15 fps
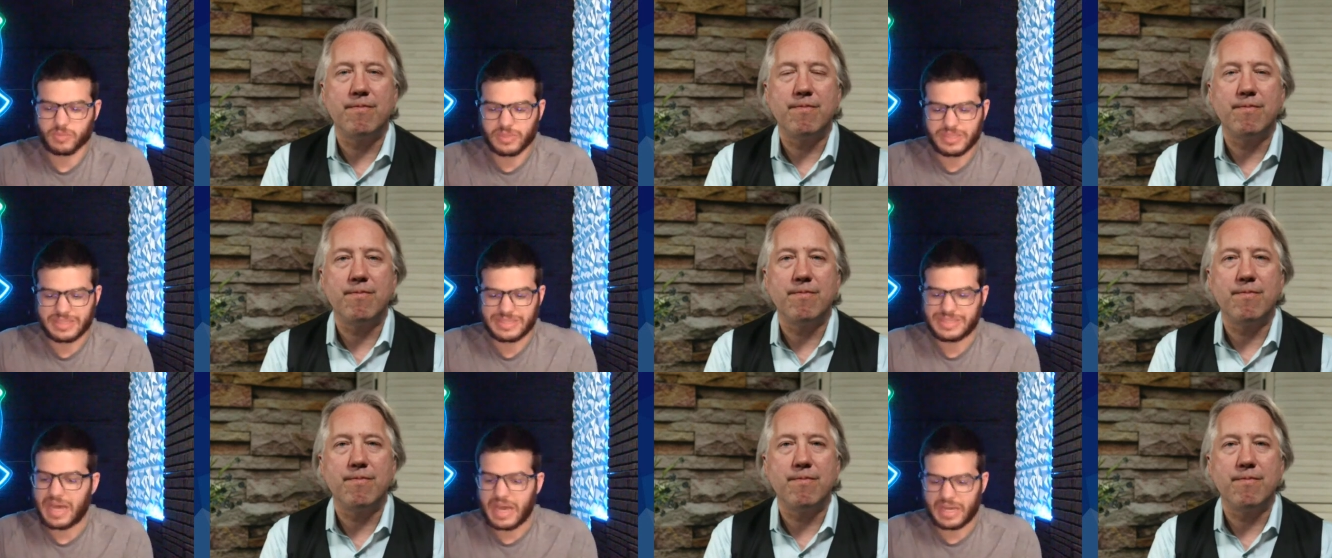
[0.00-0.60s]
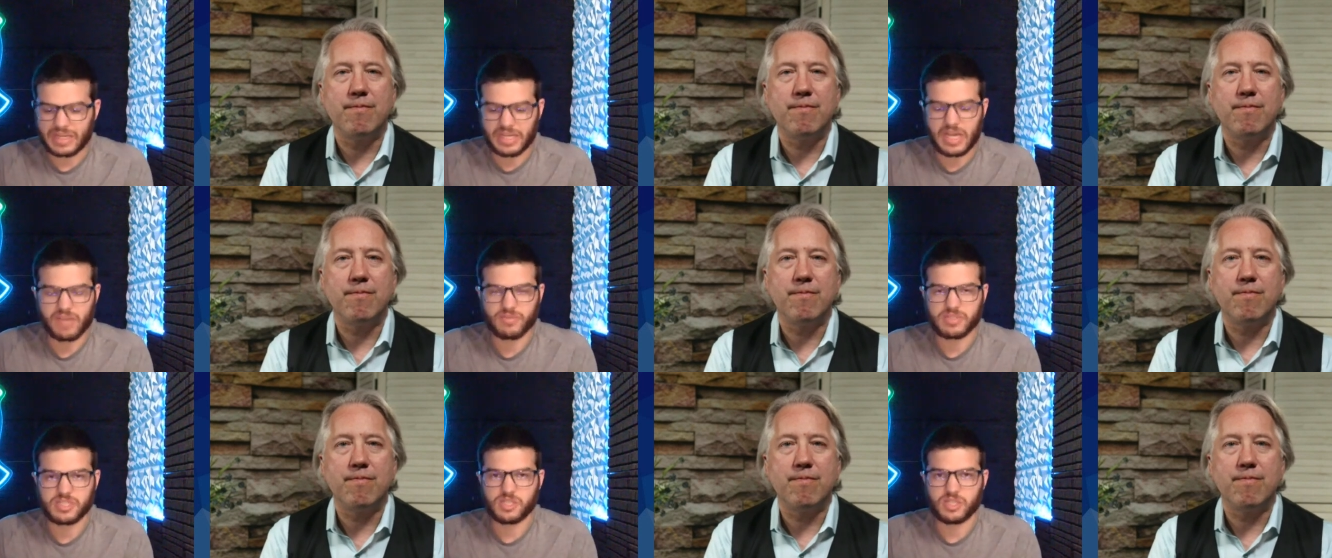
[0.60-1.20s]
Speaker 1: really not a
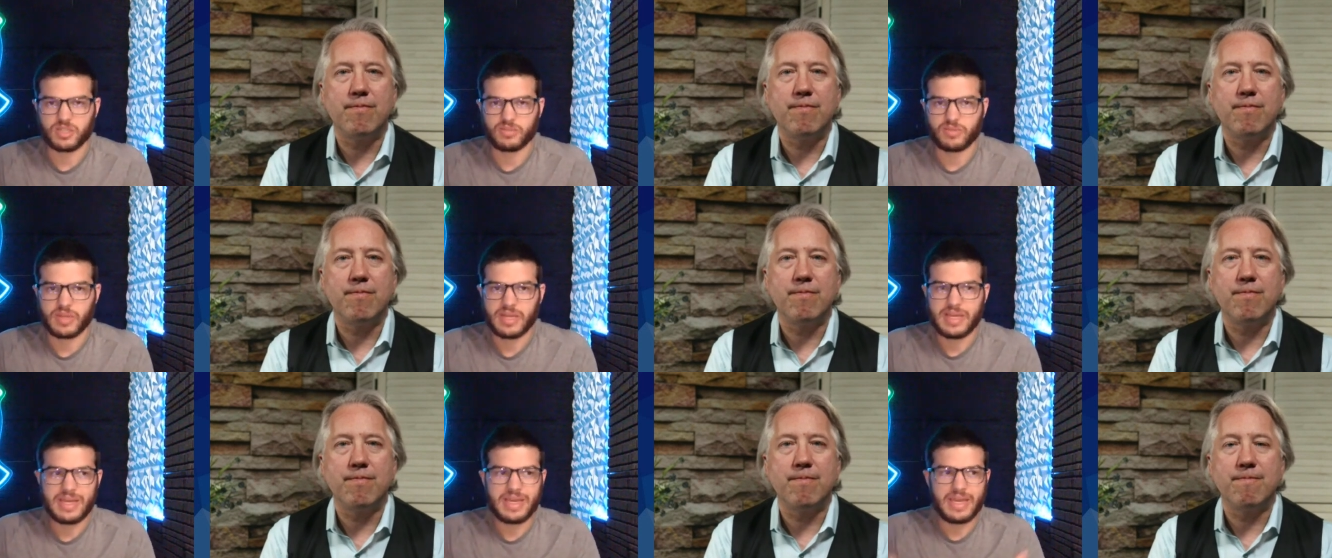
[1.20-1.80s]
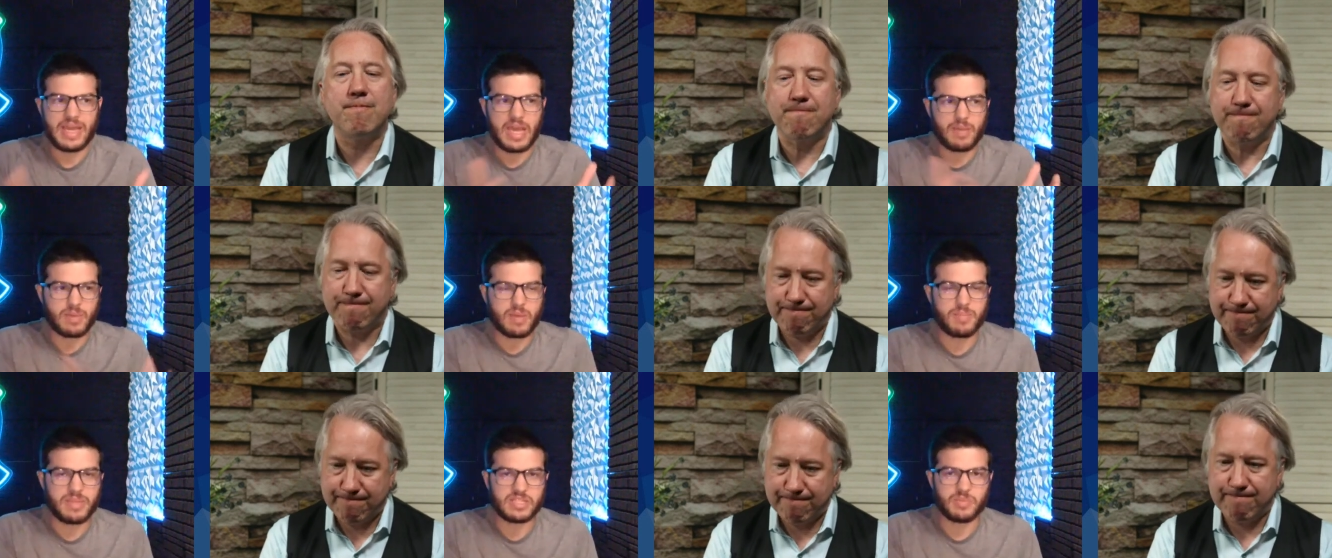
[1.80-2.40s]
conversation of, am
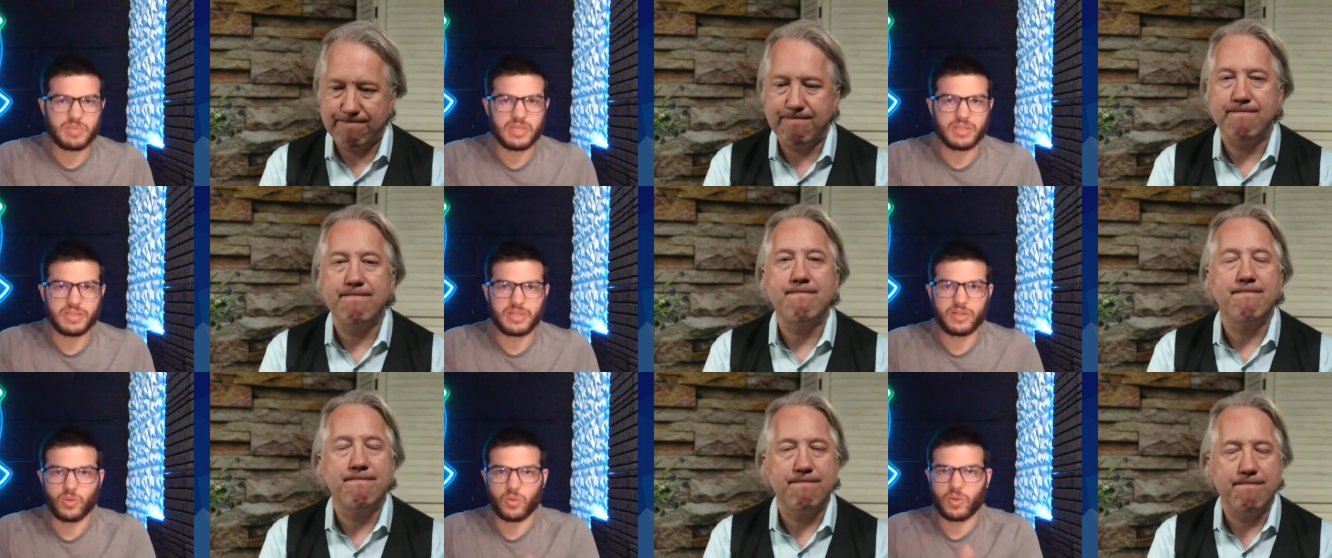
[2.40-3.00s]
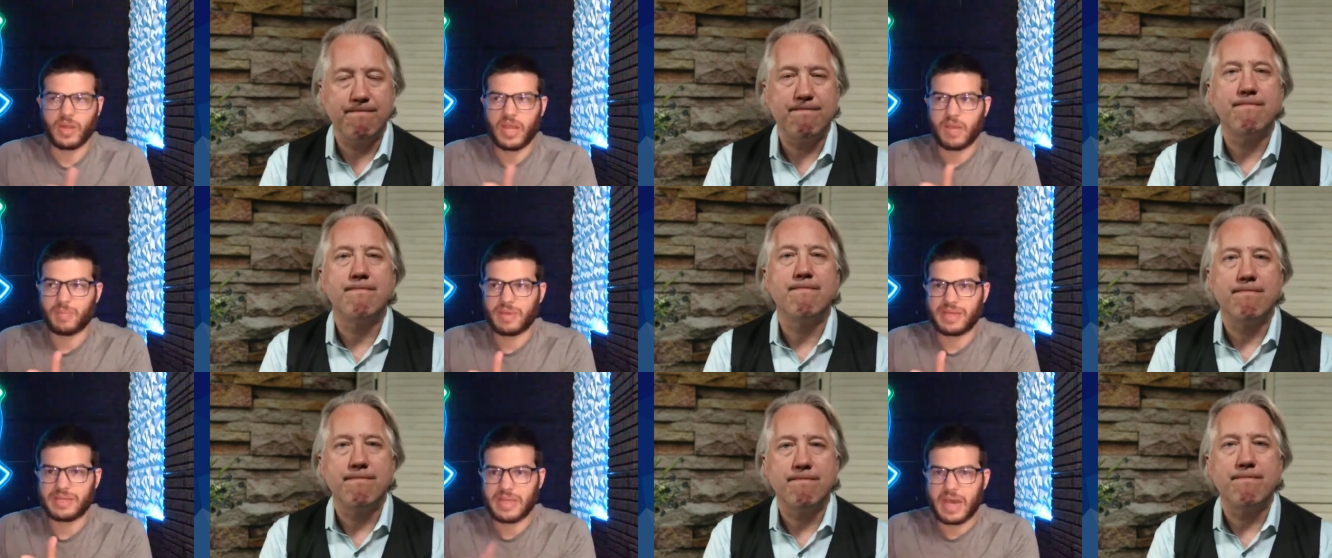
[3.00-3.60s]
I meant to be a leader or am
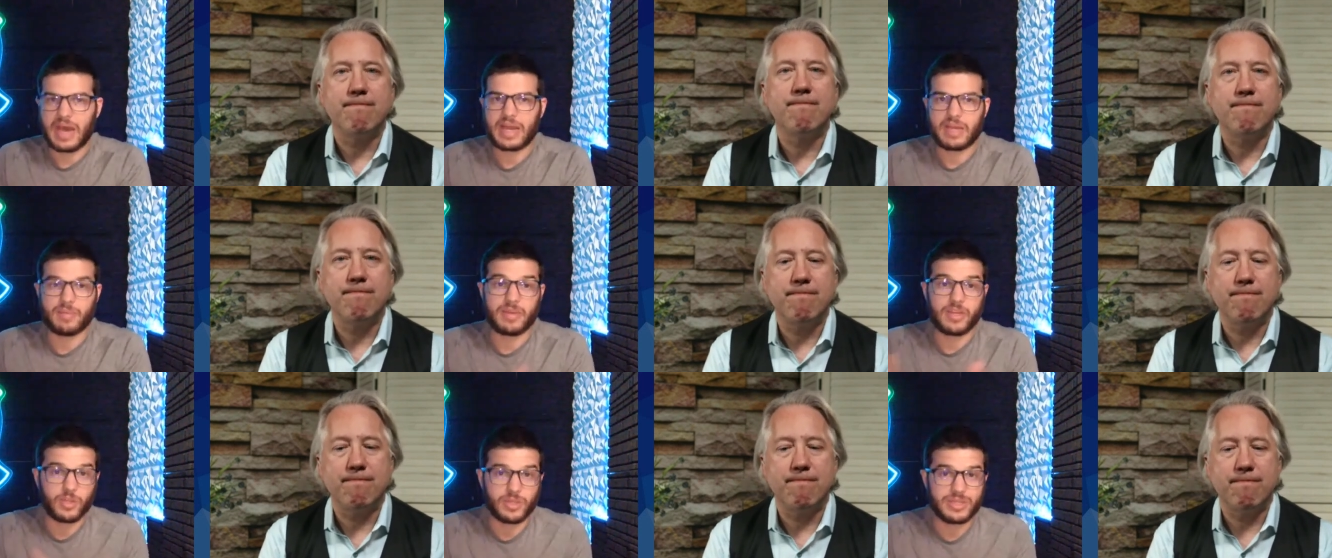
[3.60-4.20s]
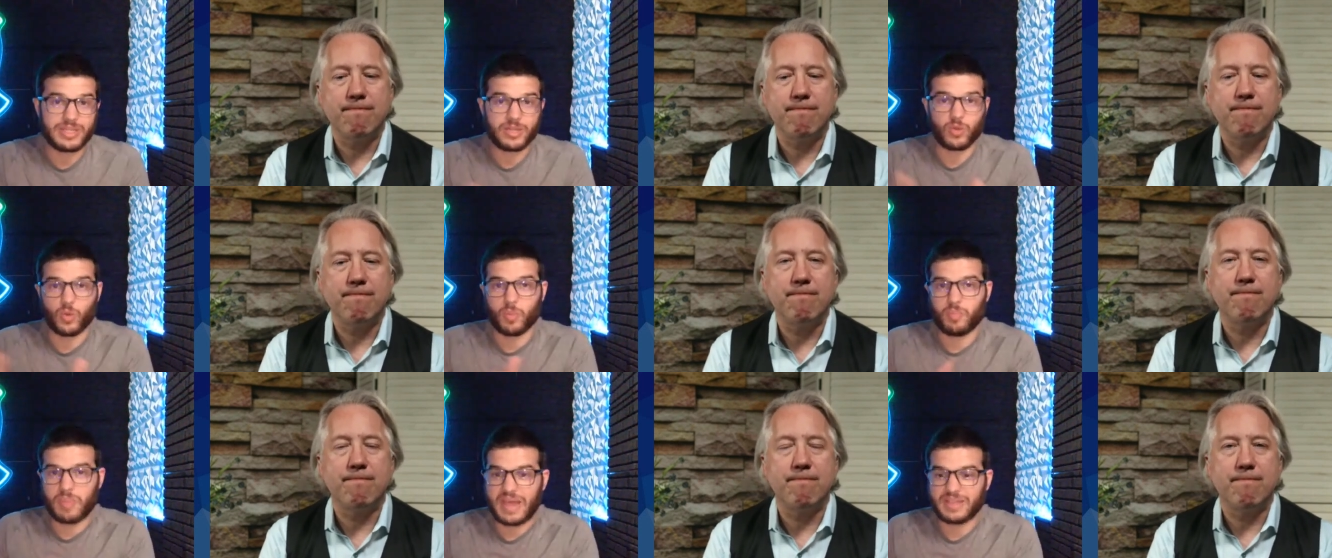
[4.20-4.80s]
I not? Am I a good leader
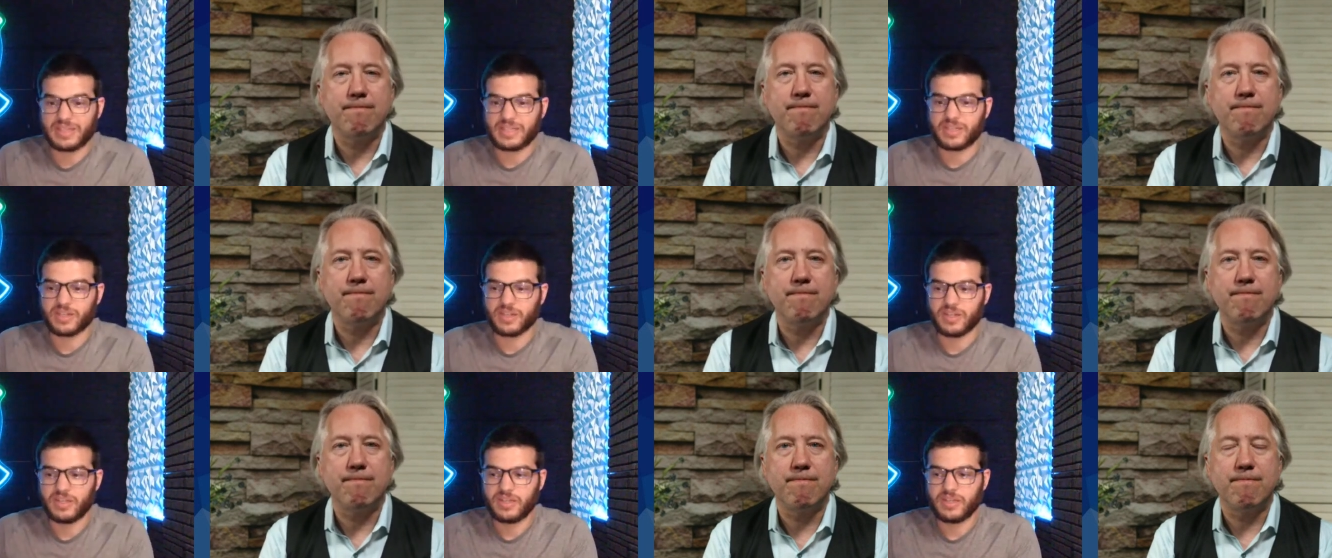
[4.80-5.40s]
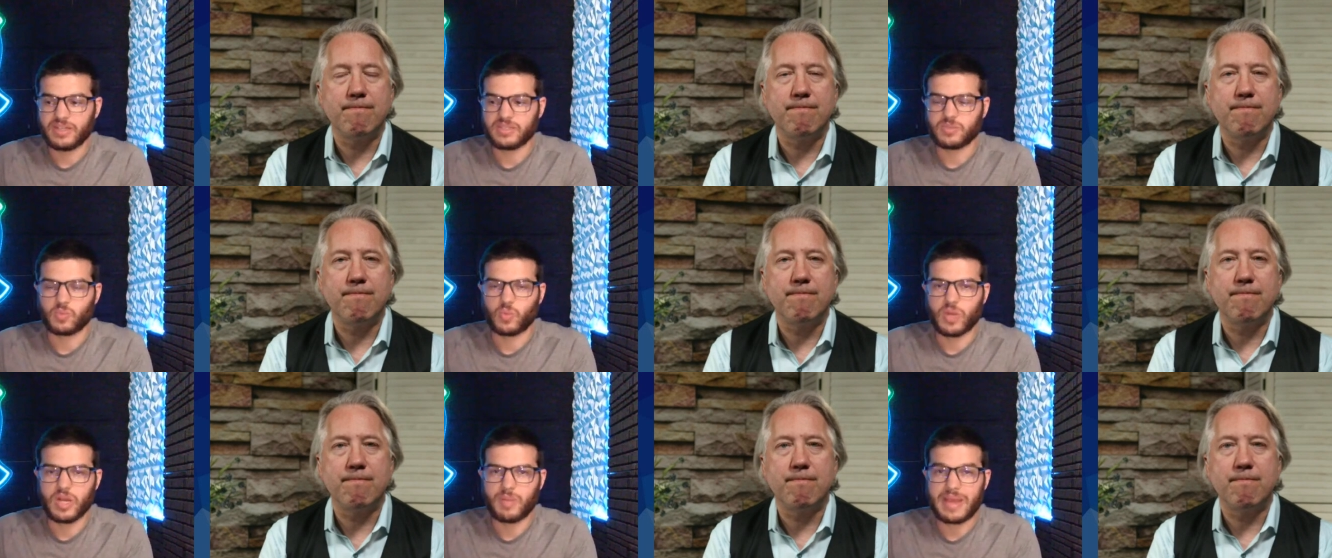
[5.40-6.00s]
or bad leader? It's
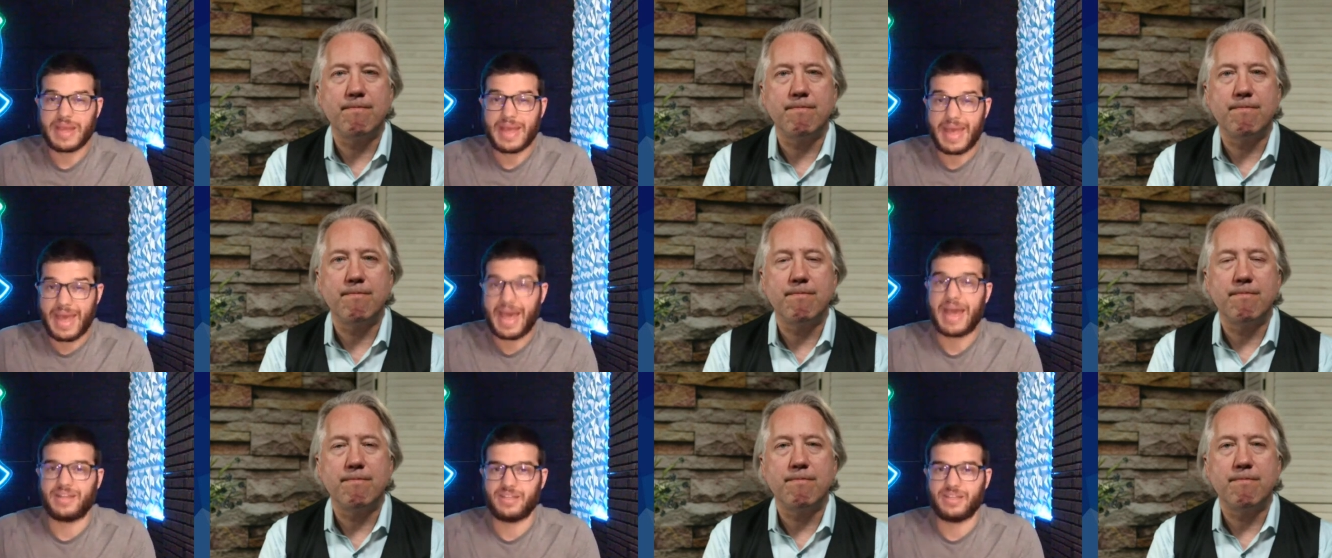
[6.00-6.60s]
where am I at